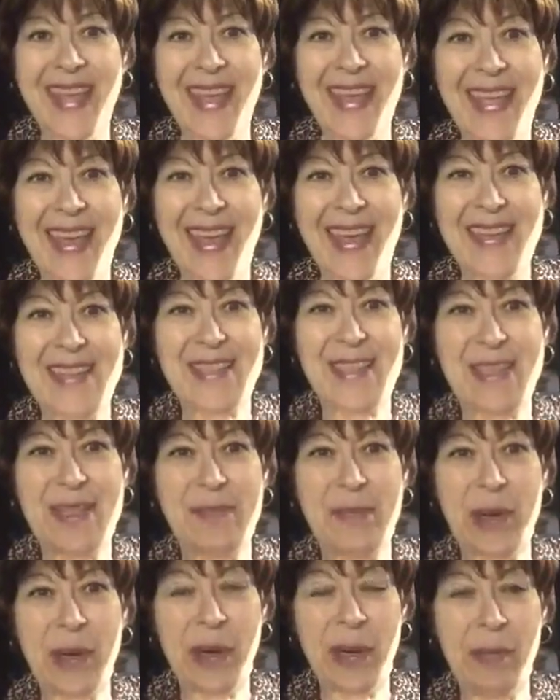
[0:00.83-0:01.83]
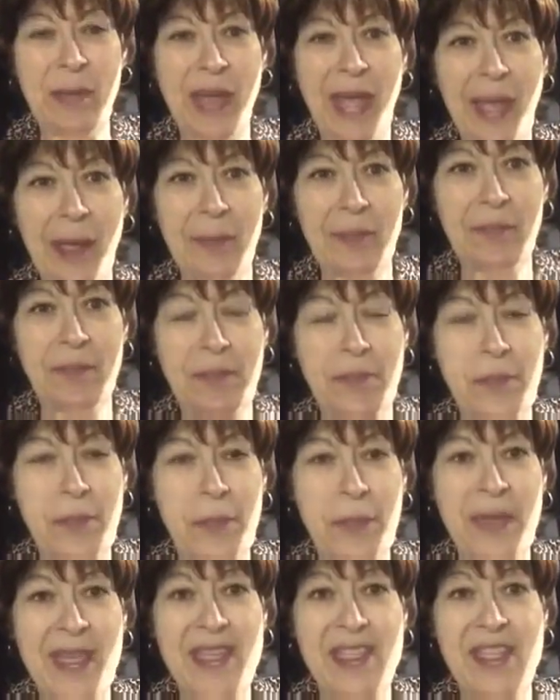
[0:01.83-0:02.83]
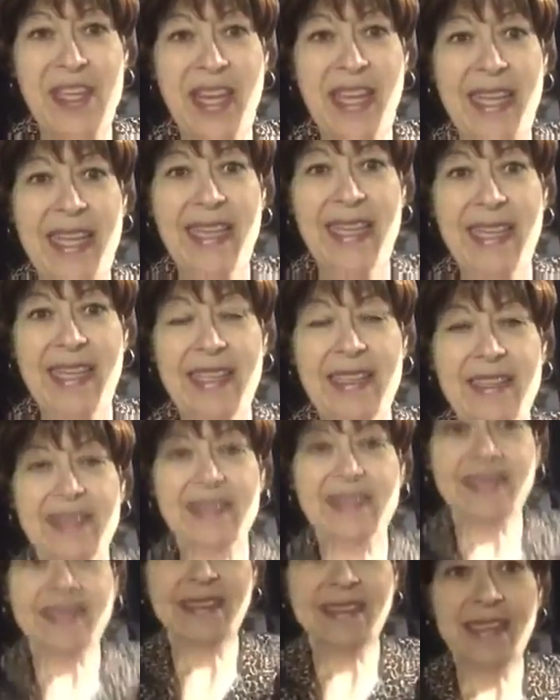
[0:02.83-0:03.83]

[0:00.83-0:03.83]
Hi guys, it's Berry Babe. Checking in.